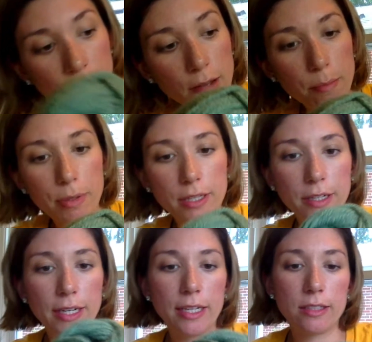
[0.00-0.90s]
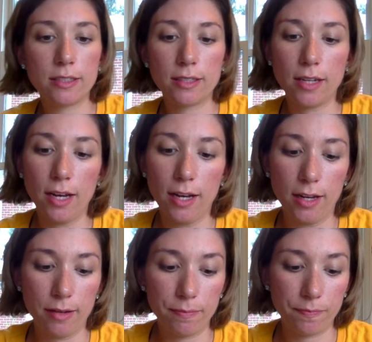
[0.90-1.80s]
but there is
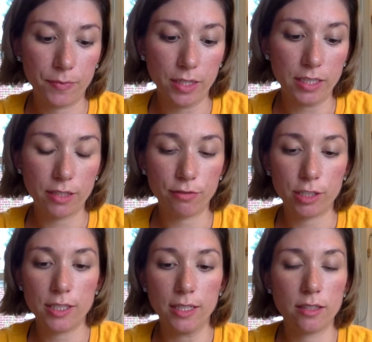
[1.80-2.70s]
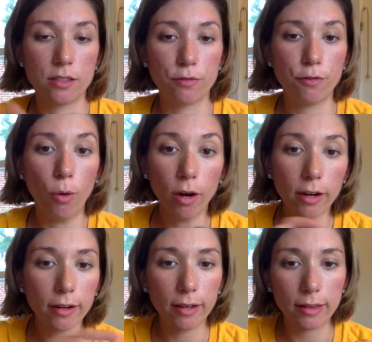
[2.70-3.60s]
a difference. This is a
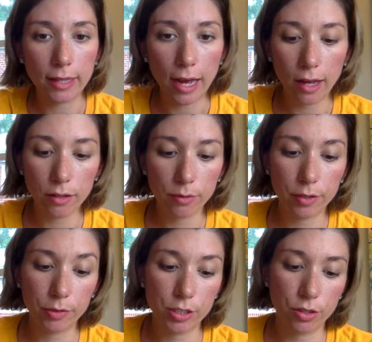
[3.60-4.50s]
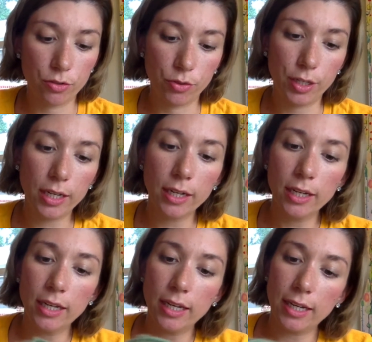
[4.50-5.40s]
4 and that other one was a 3,
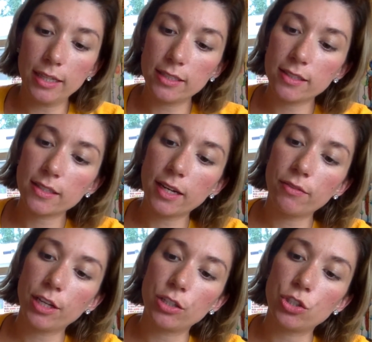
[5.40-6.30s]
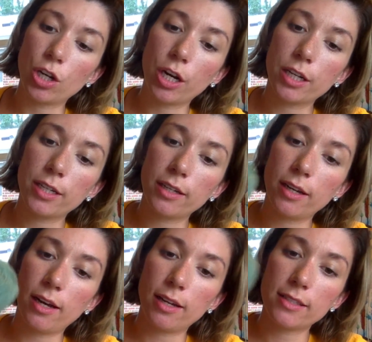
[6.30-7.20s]
and this is kind of like a dark
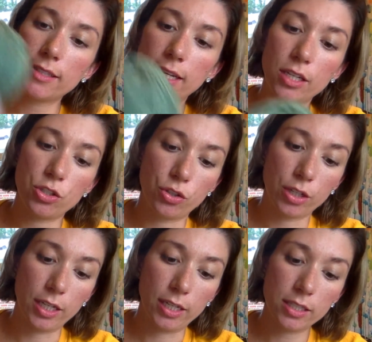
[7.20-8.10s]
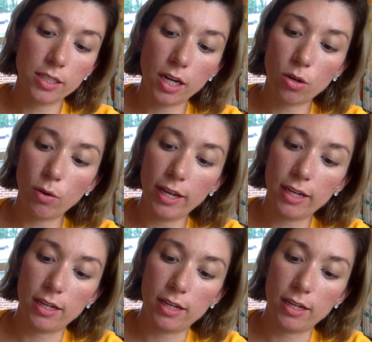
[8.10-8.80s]
sage green. It's not quite